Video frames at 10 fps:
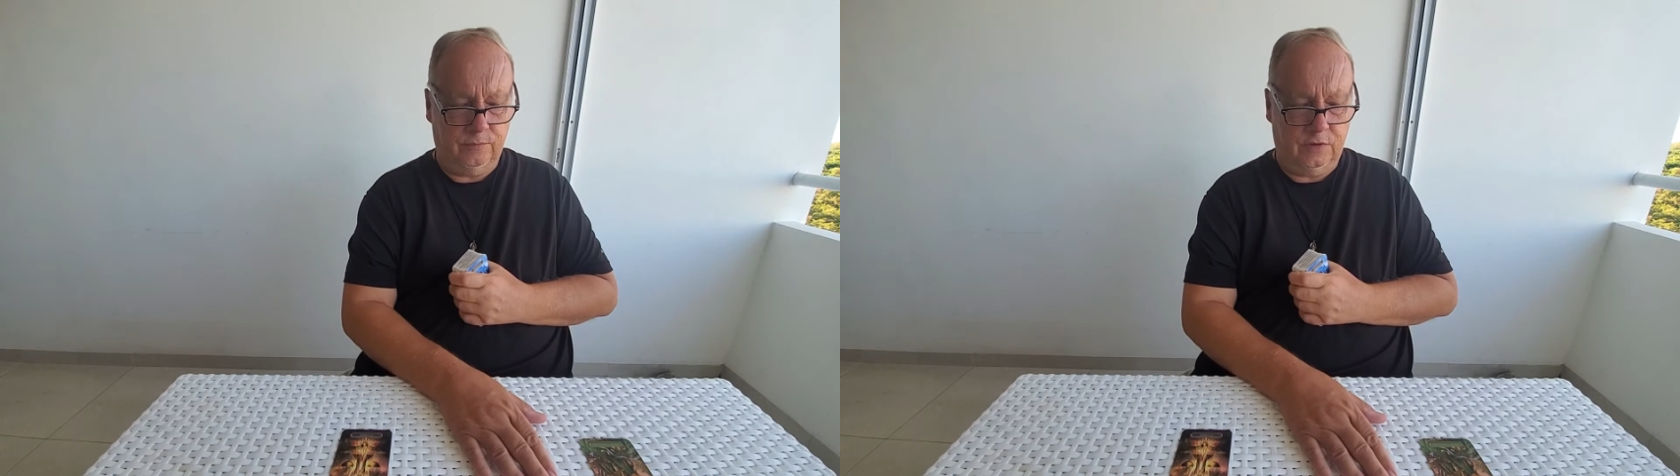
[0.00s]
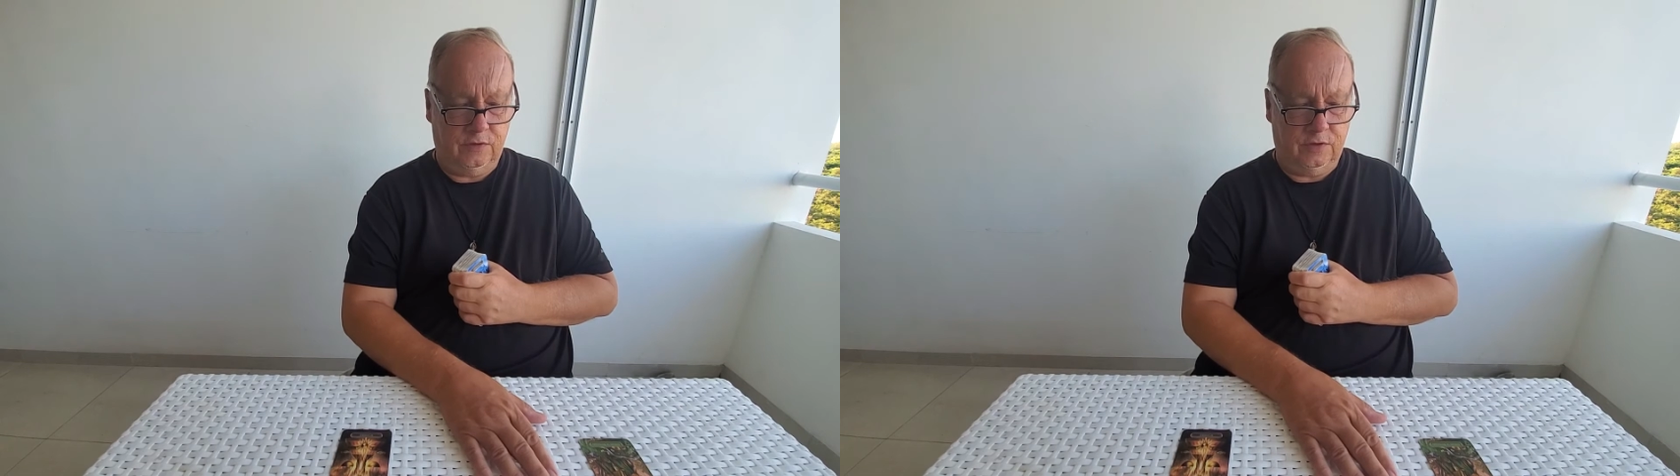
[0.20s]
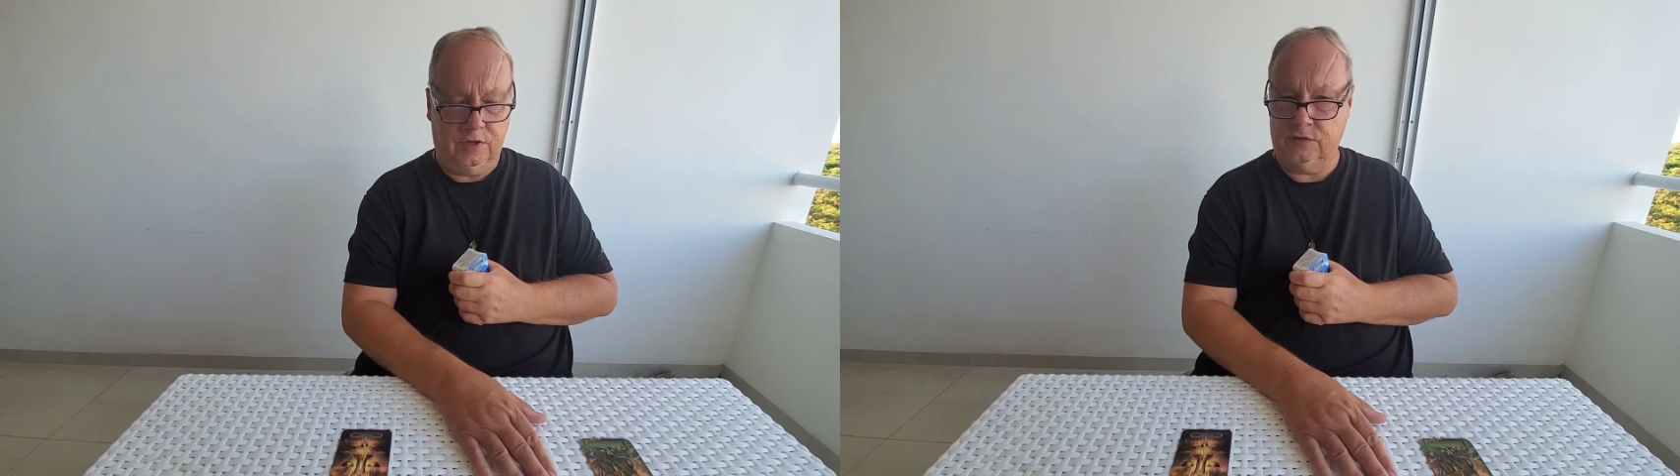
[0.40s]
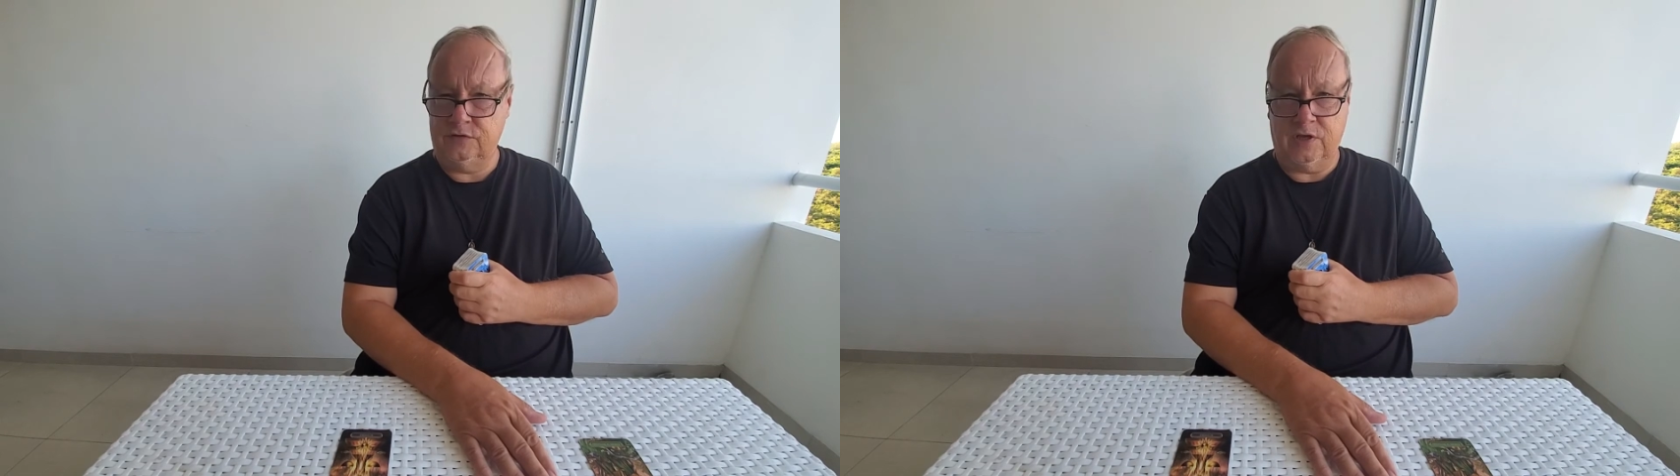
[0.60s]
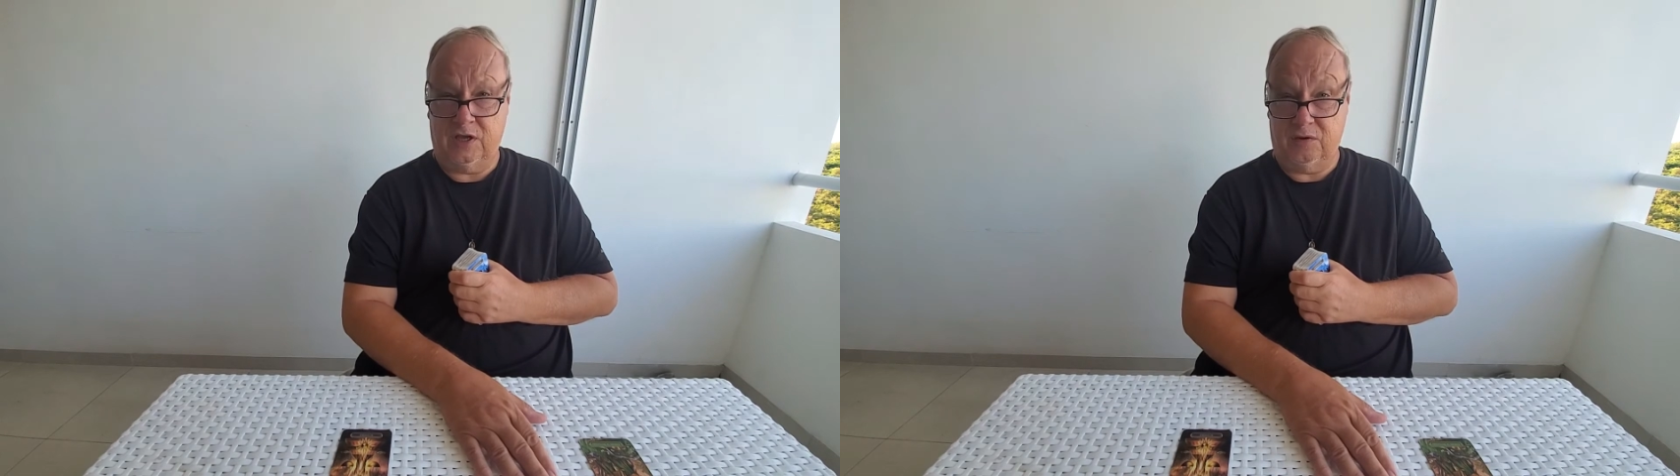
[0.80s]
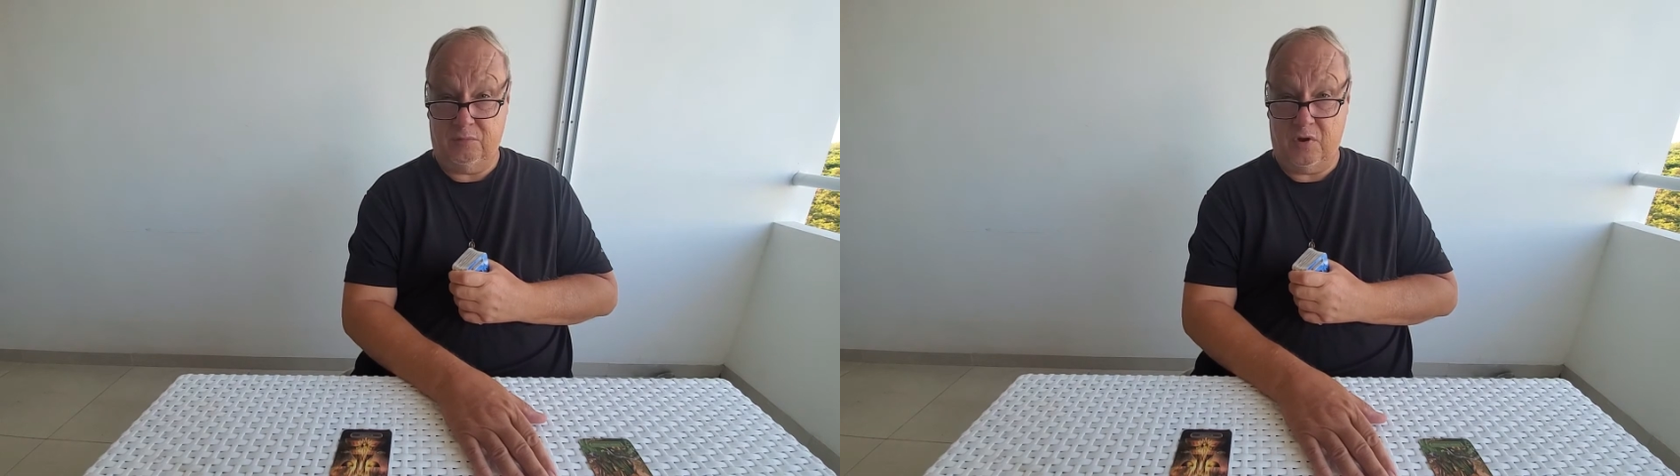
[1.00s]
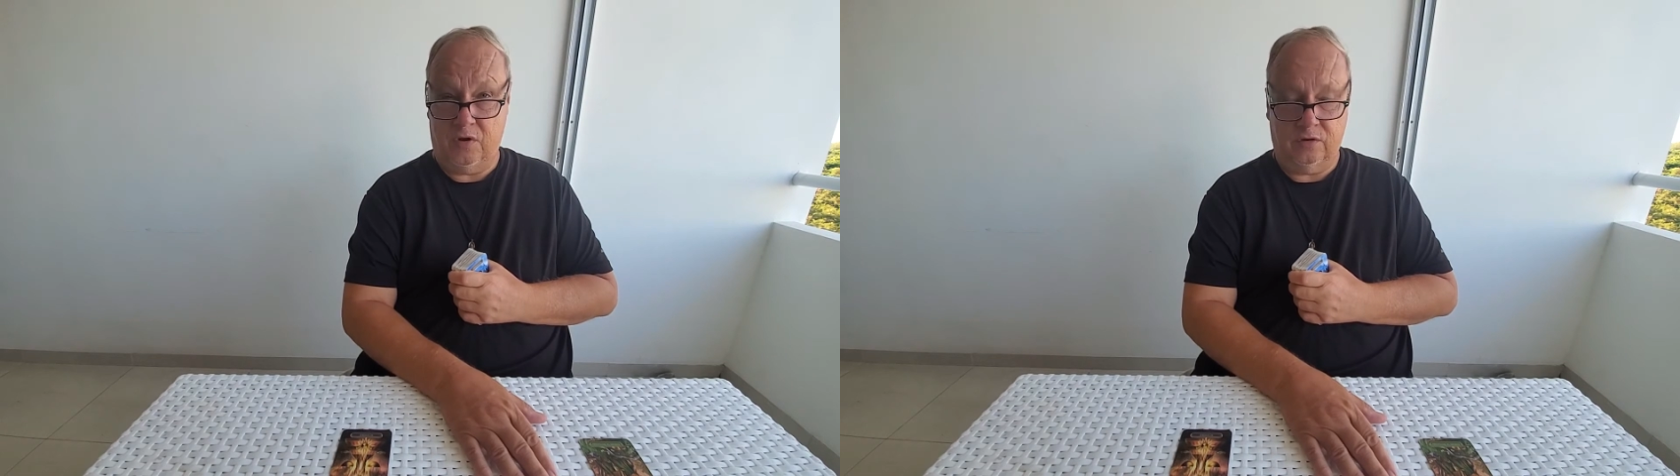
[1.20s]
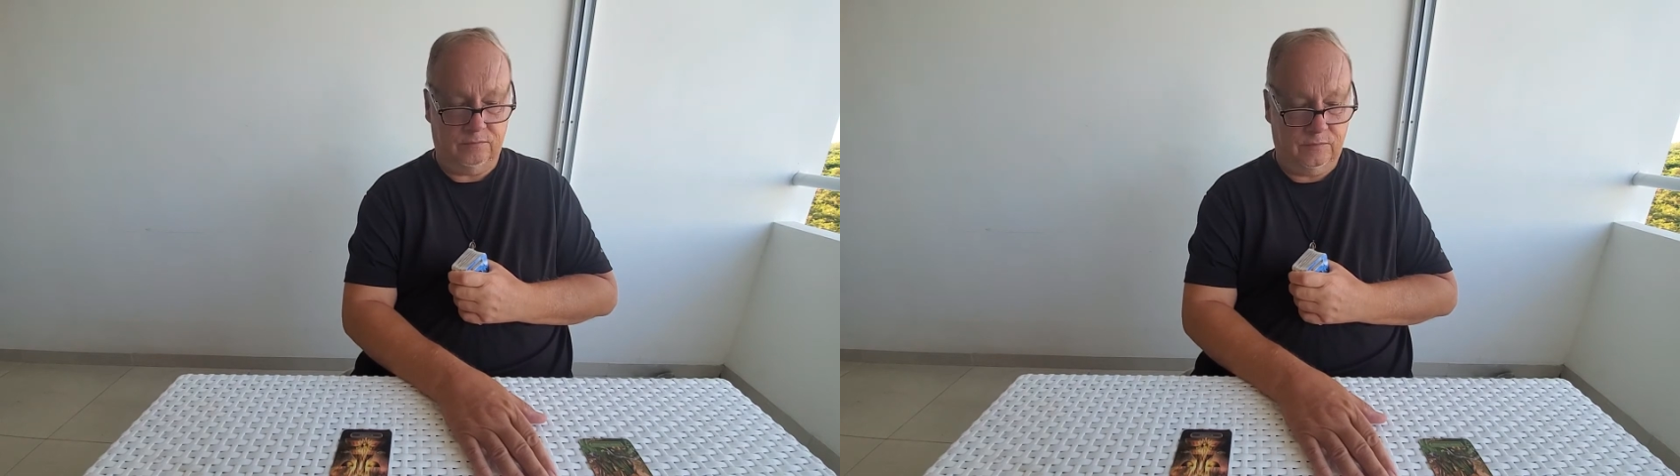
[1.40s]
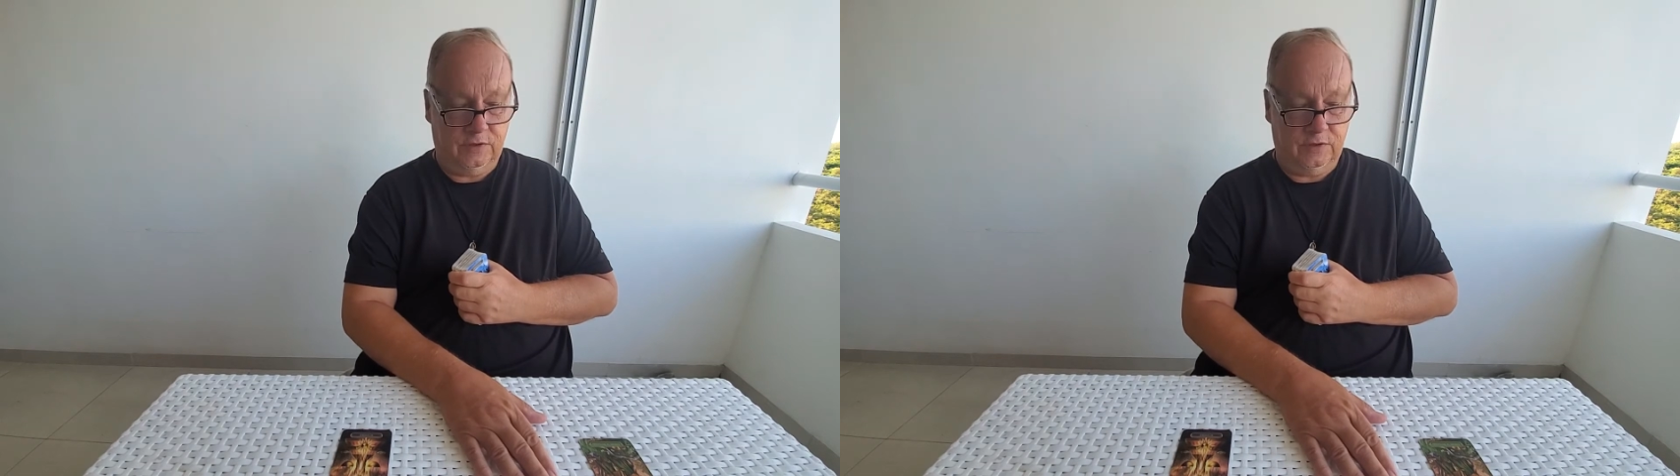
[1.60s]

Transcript: and then they take it apart.